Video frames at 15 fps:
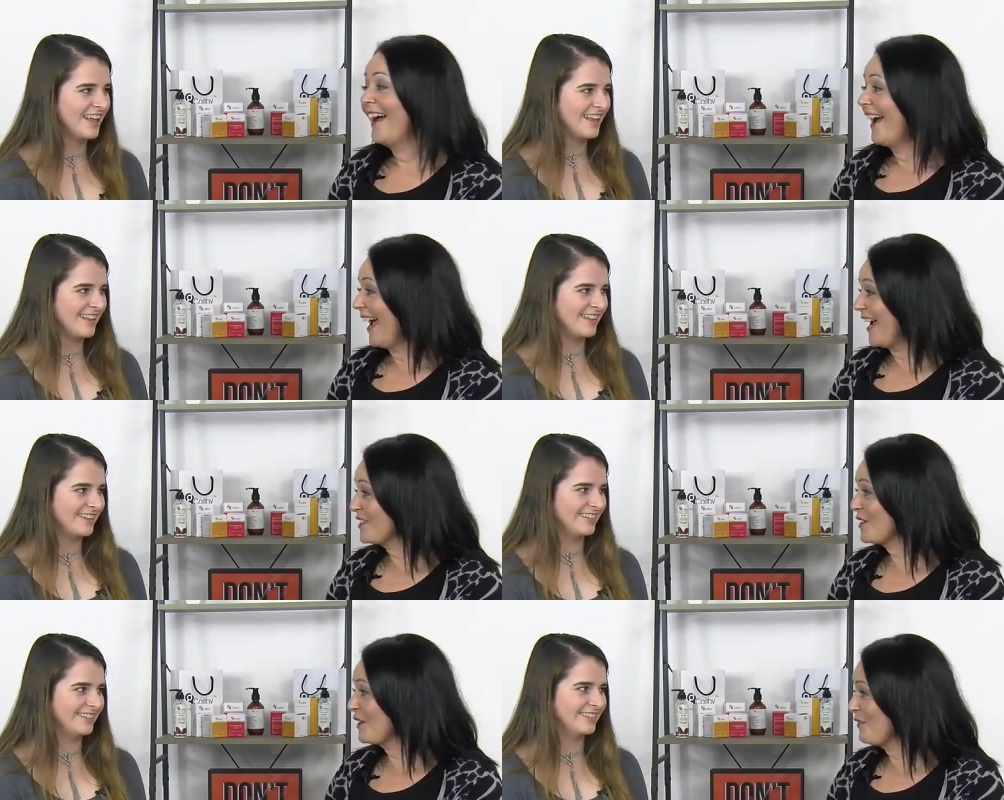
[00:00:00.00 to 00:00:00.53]

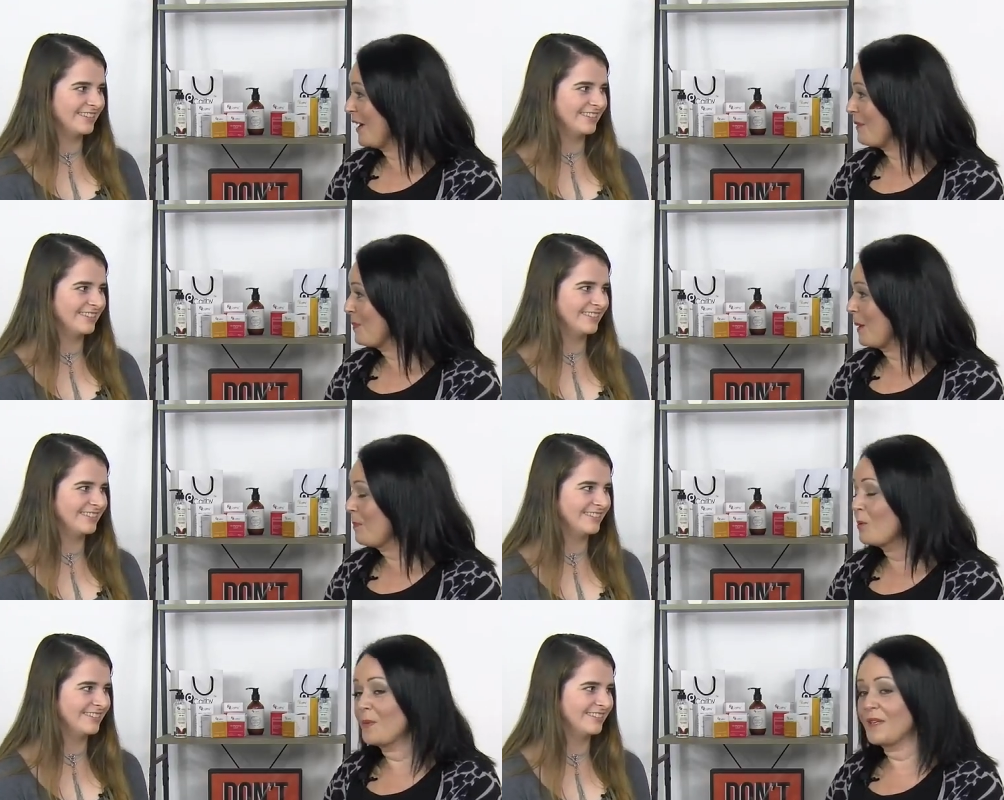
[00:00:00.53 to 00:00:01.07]
Speaker 1: Actually, I've had
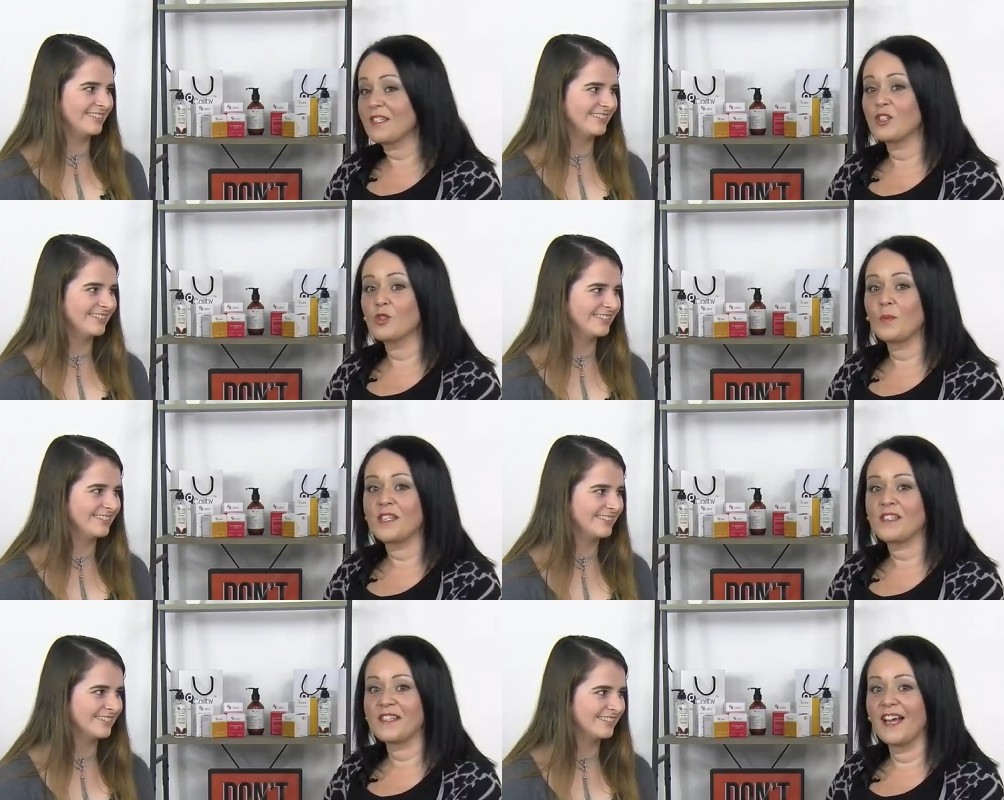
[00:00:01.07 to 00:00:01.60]
people message
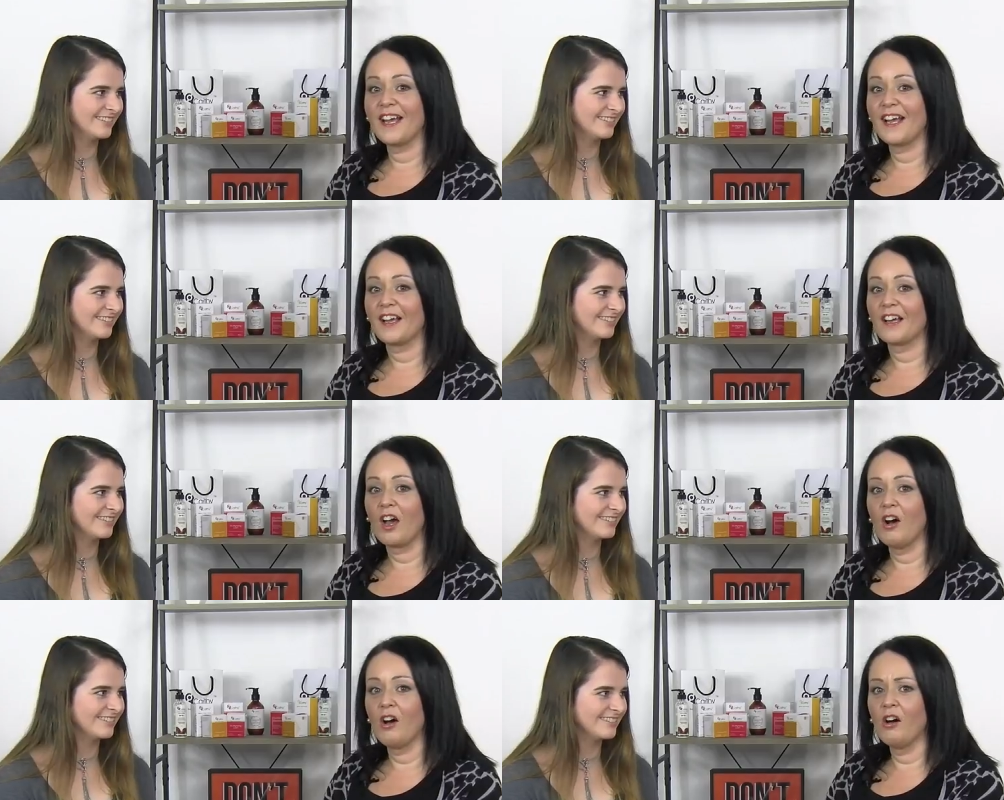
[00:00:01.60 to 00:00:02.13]
me
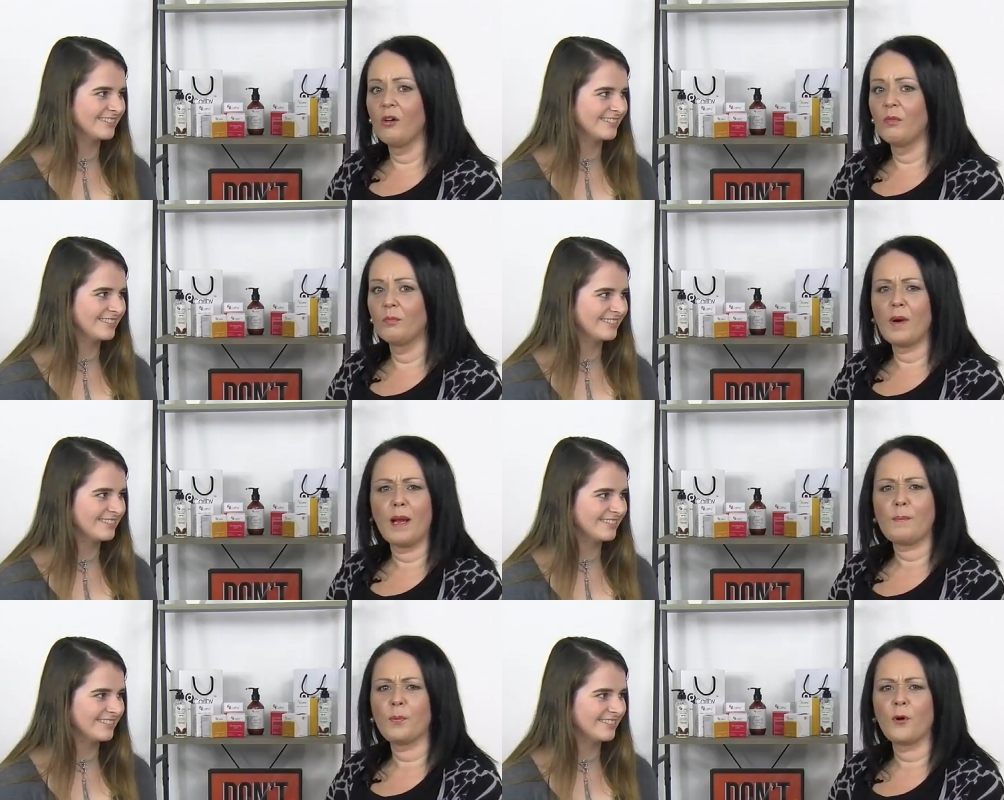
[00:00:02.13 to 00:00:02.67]
saying, "Oh,
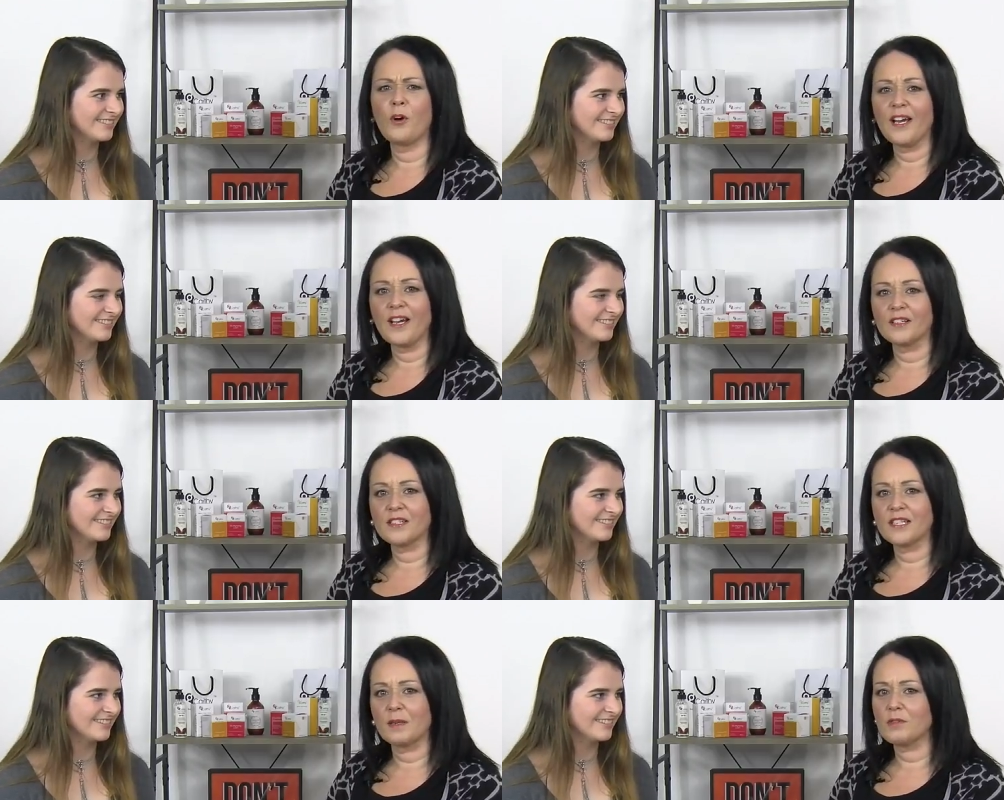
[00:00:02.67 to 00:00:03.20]
my
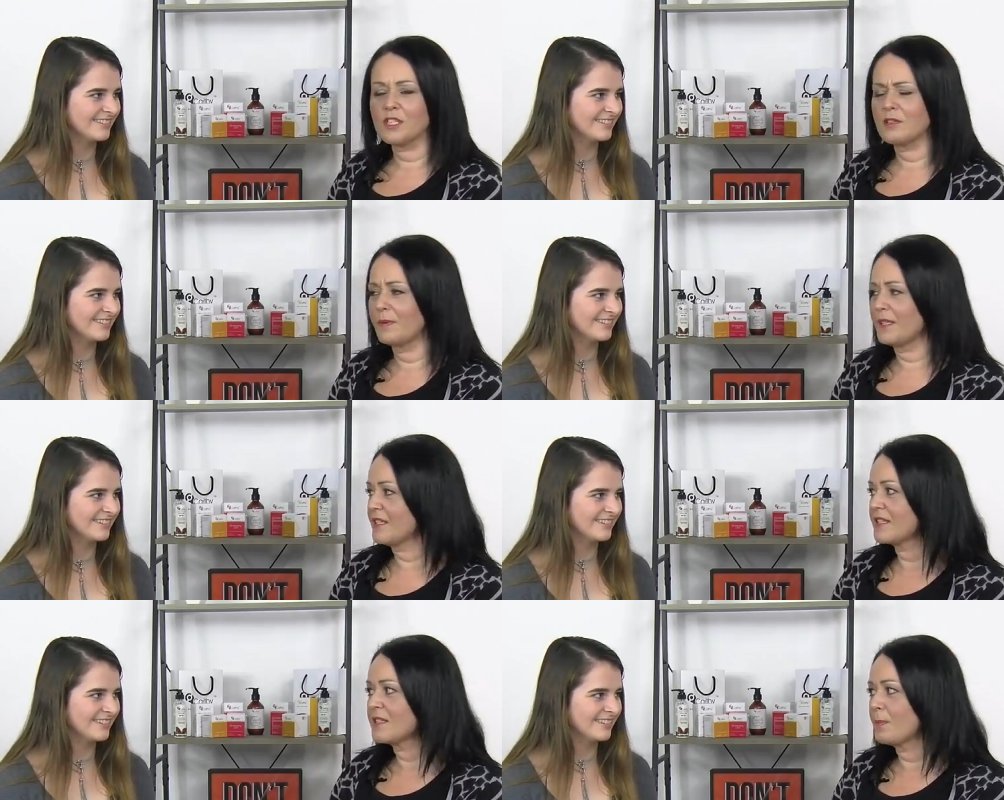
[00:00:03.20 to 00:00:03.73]
product seems to be
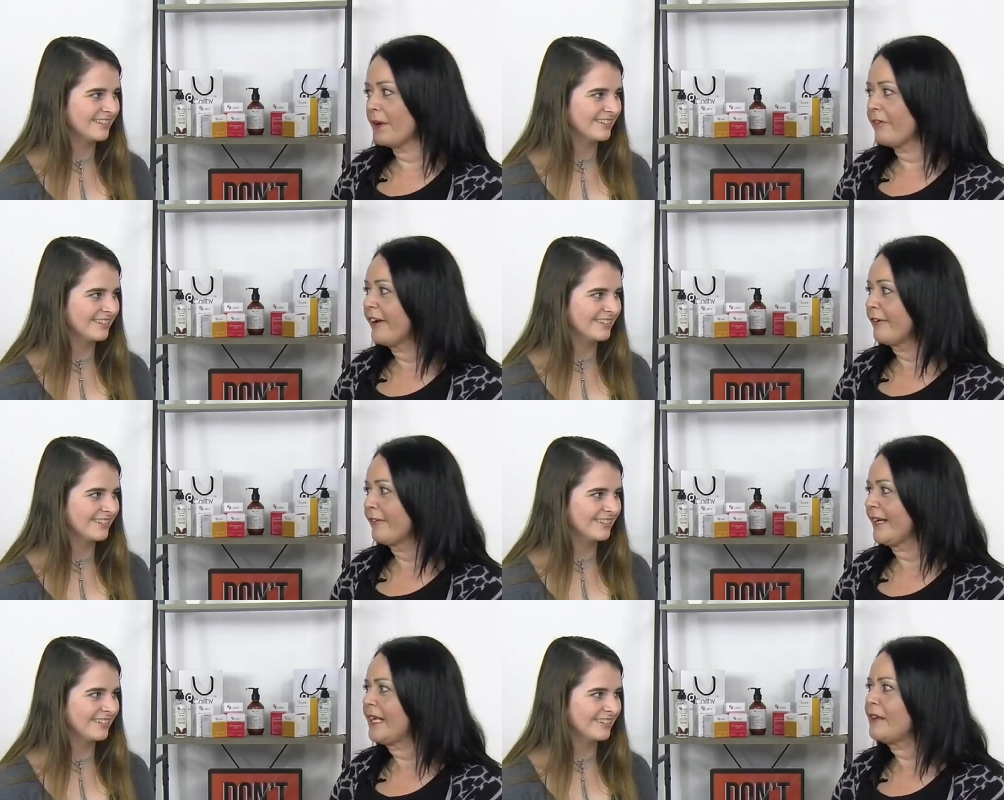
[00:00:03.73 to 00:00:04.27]

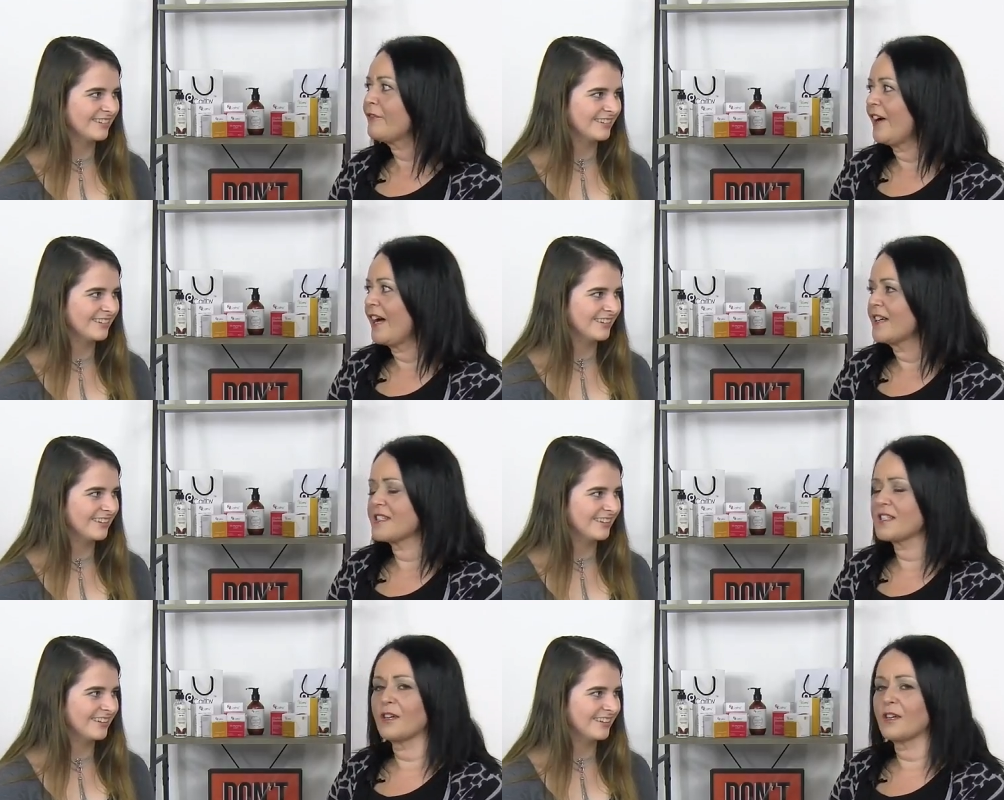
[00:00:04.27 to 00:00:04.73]
disappearing really fast.